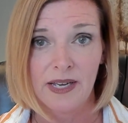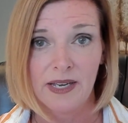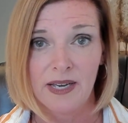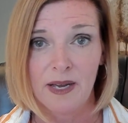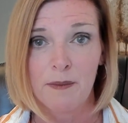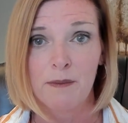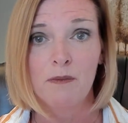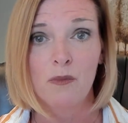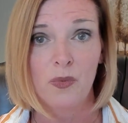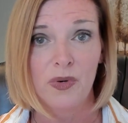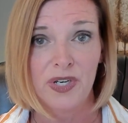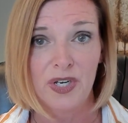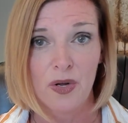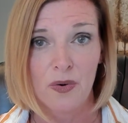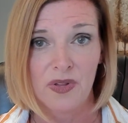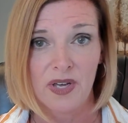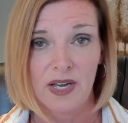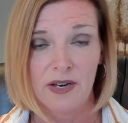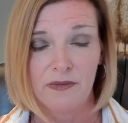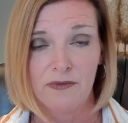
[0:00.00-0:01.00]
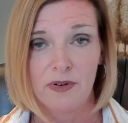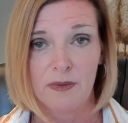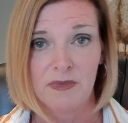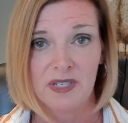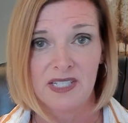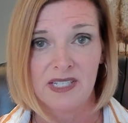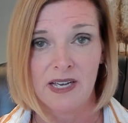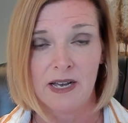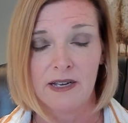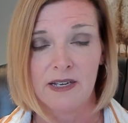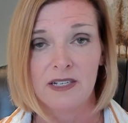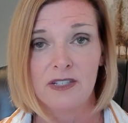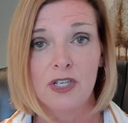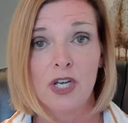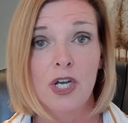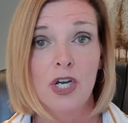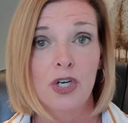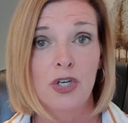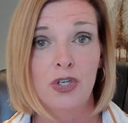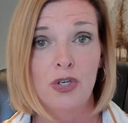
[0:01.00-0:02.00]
a m We know that from the science.